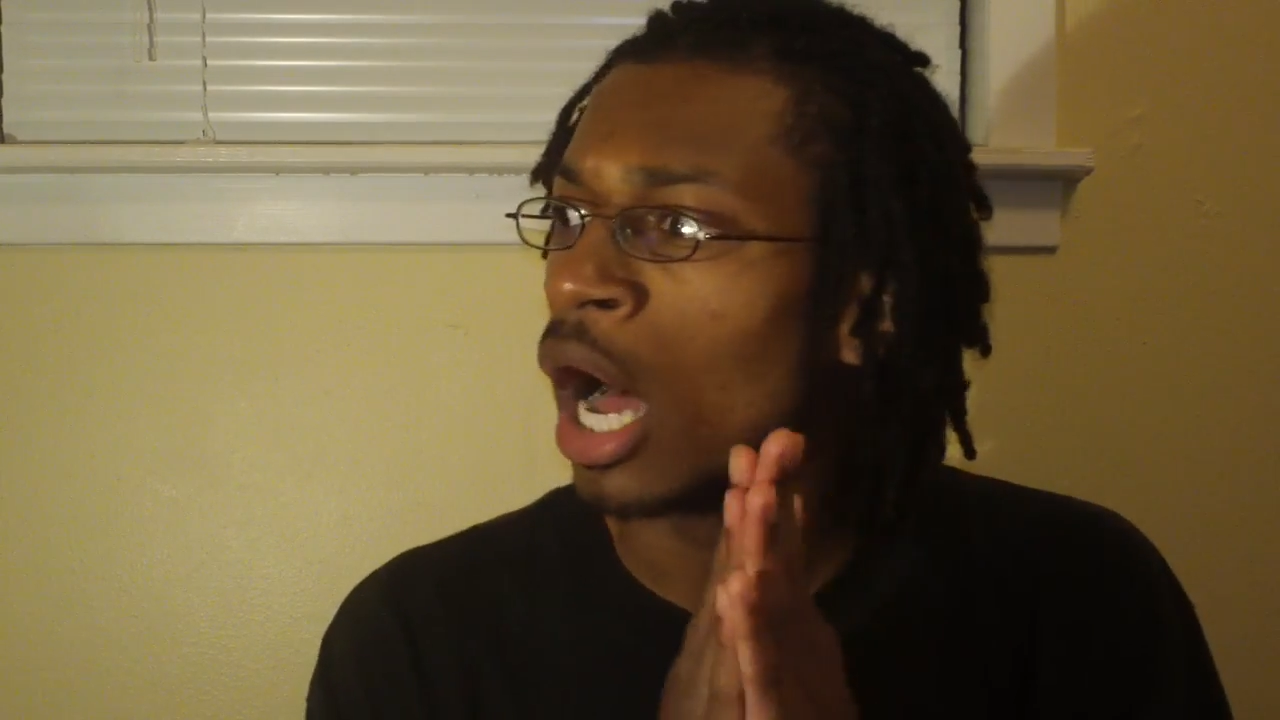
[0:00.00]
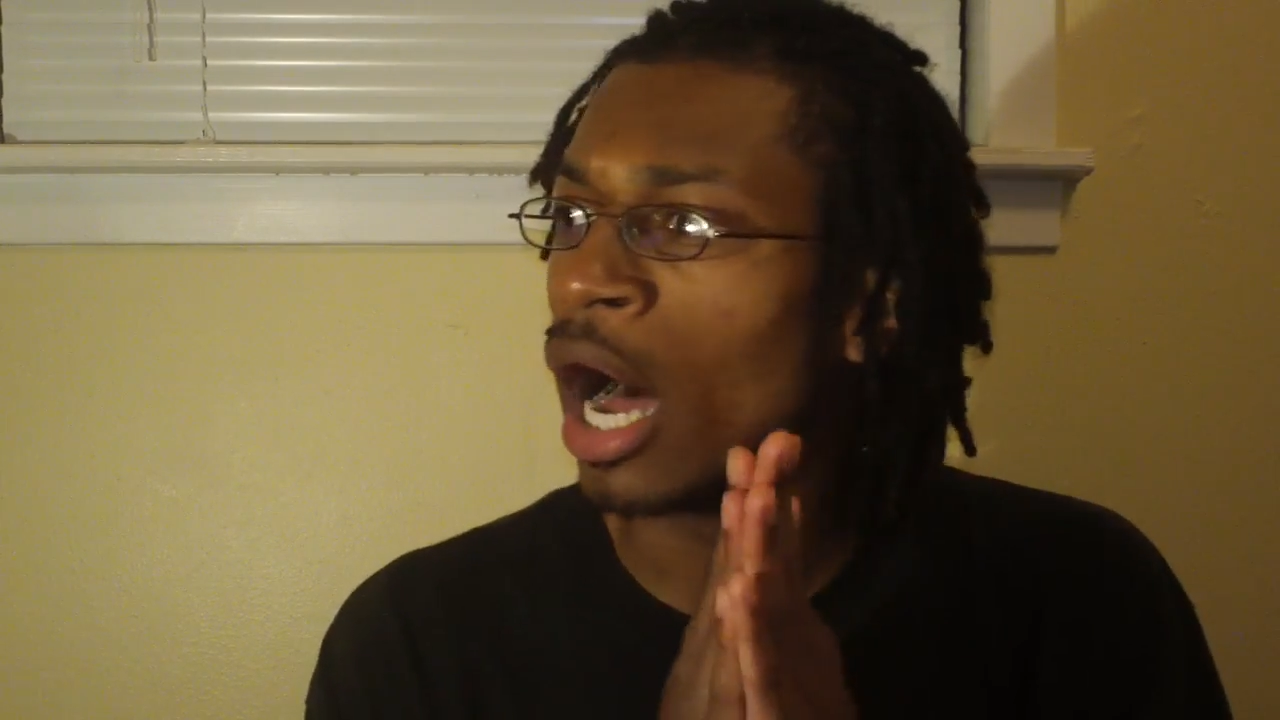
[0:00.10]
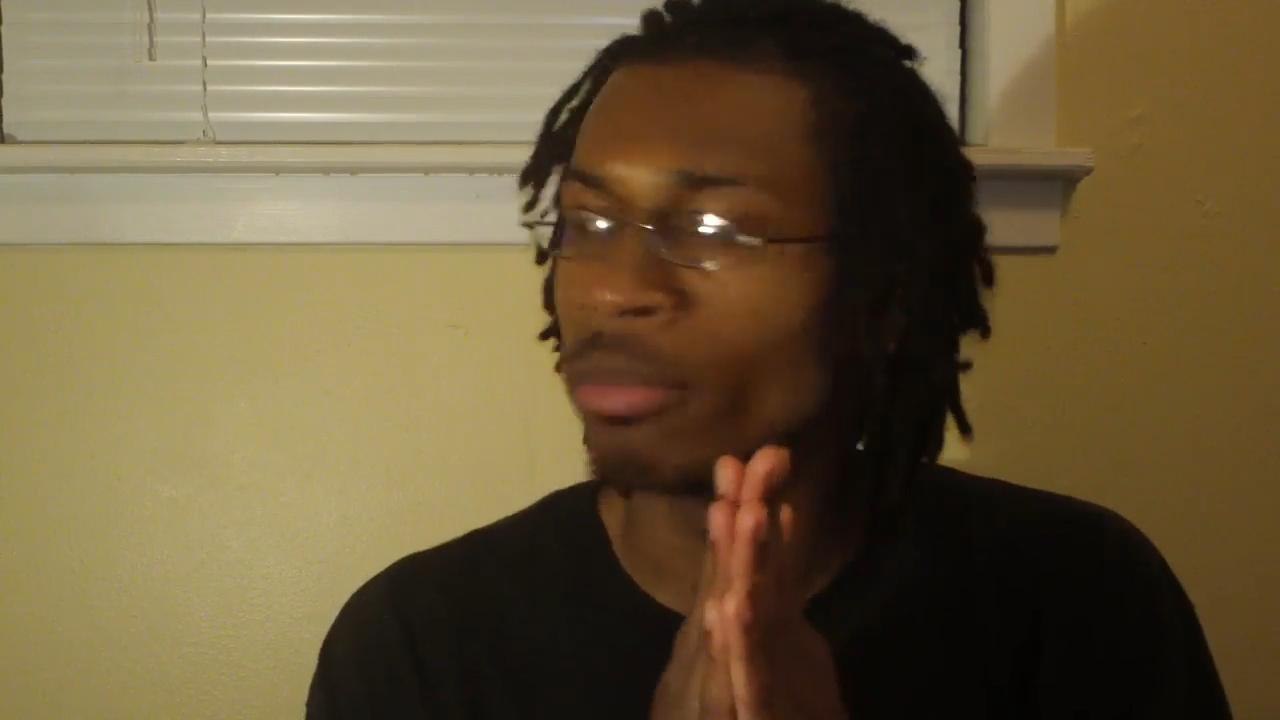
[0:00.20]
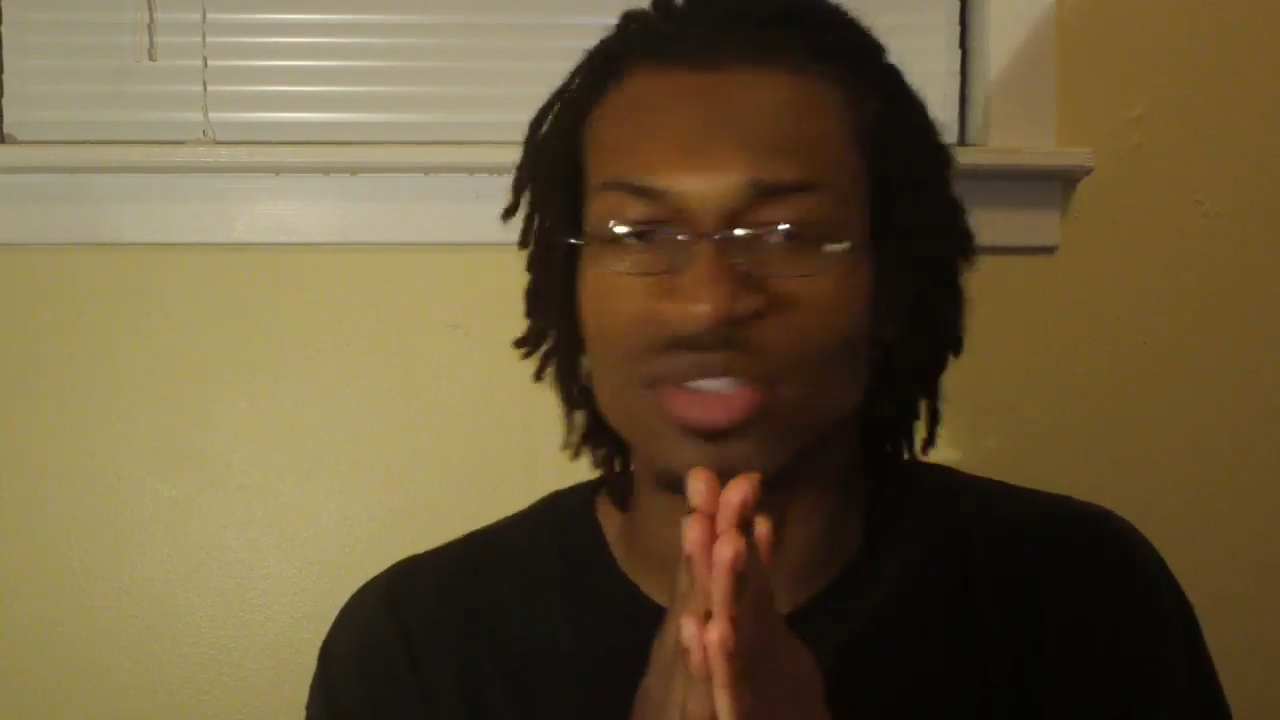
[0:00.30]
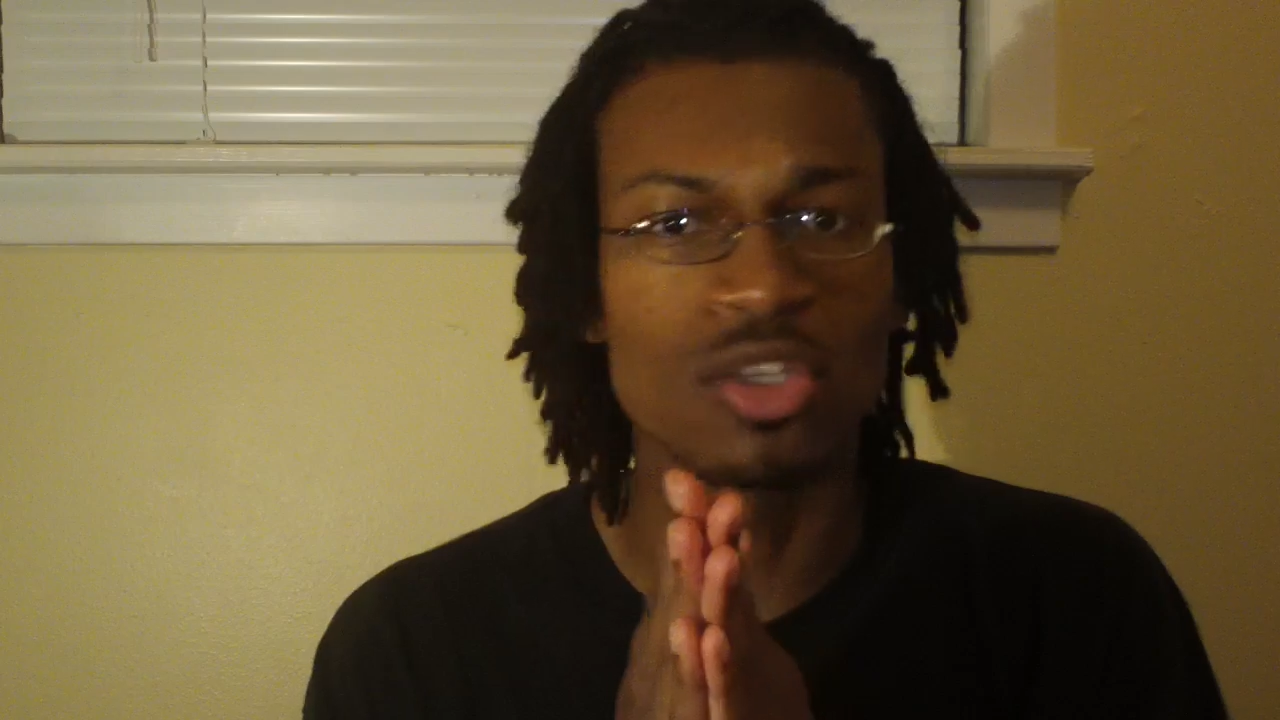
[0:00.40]

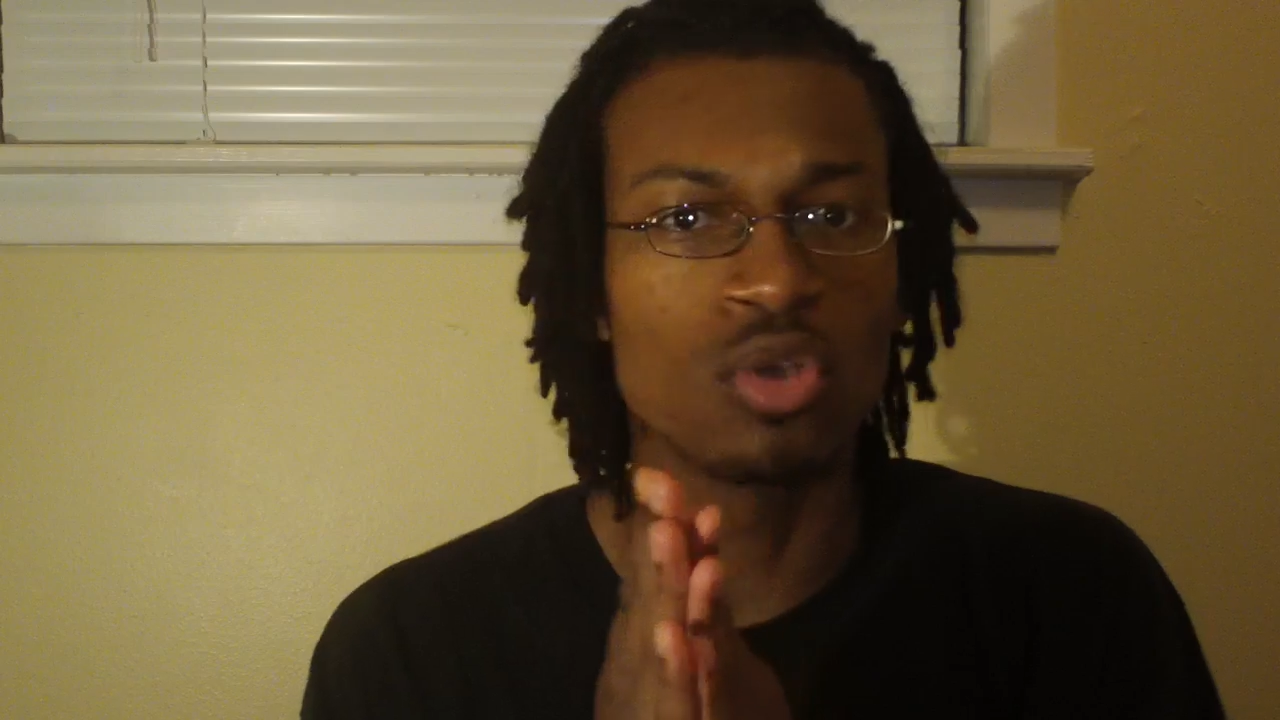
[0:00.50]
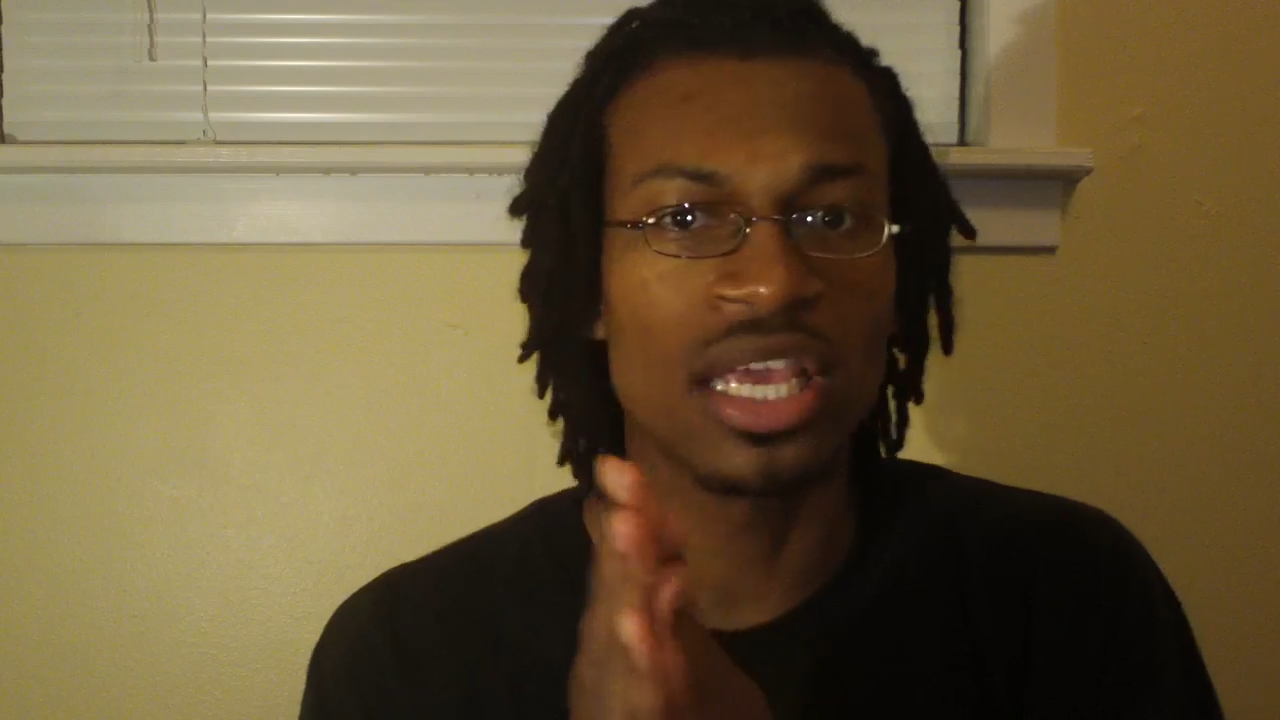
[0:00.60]
Um, still